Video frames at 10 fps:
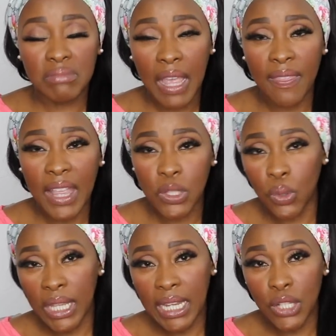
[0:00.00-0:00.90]
And that's
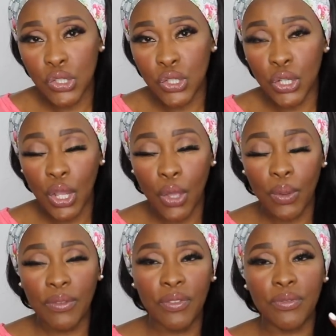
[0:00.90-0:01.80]
all he needs to
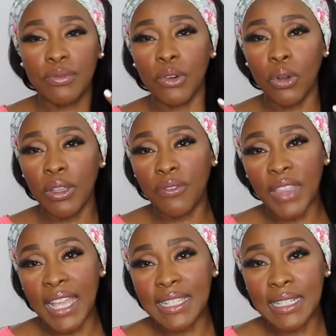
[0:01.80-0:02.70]
know. If
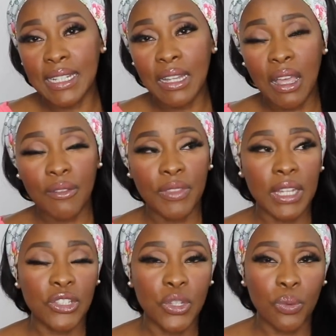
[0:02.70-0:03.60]
there isn't enough,
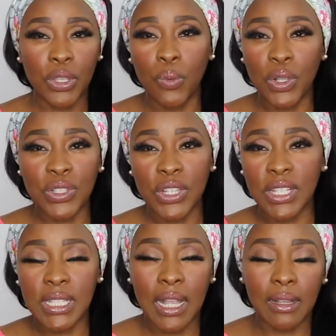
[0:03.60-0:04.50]
then he wants her
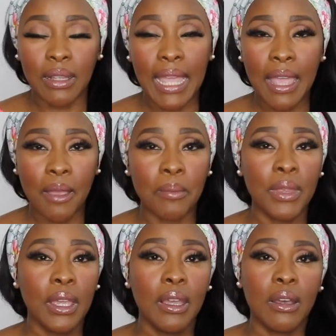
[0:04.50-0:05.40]
to tell
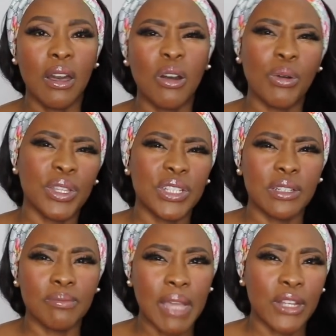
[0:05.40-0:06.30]
him, "Oh, he
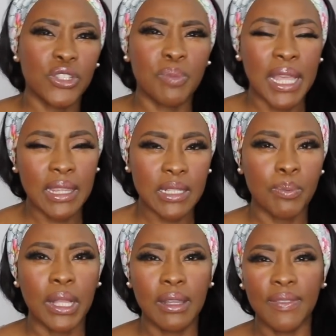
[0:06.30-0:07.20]
didn't manage to pay this
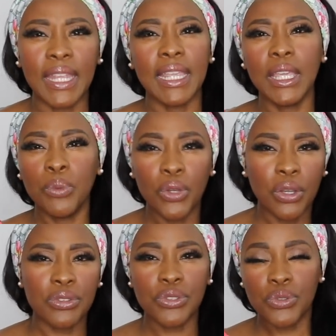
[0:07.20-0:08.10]
bill," and then he will
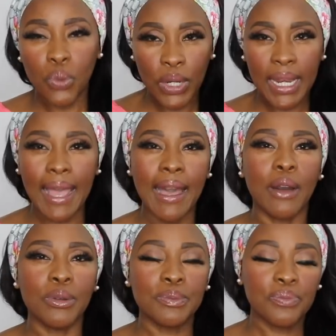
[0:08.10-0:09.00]
go and sort it
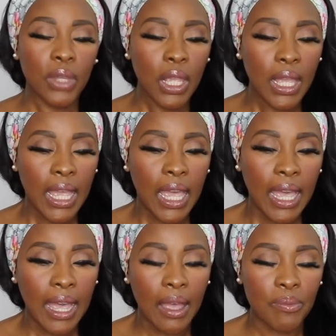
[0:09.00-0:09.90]
out.
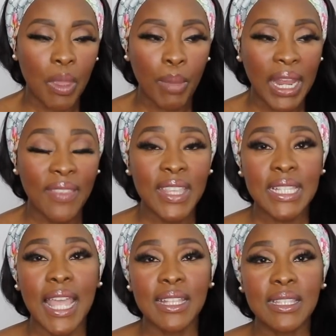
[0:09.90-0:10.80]
But in
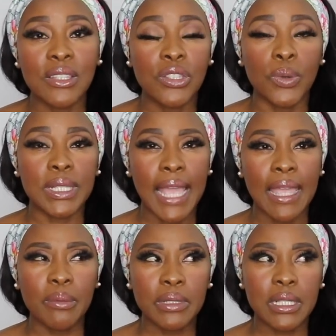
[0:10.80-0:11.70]
this instance, she was
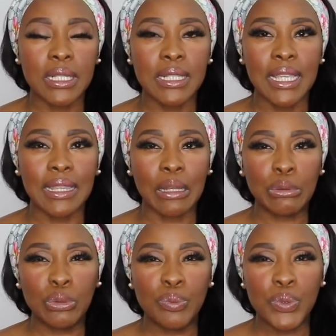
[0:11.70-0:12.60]
able to see
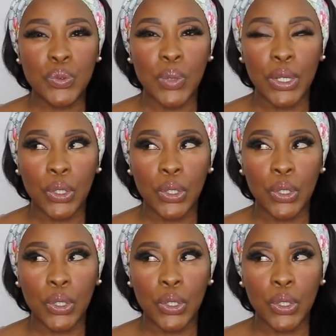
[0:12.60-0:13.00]
that, oops, we're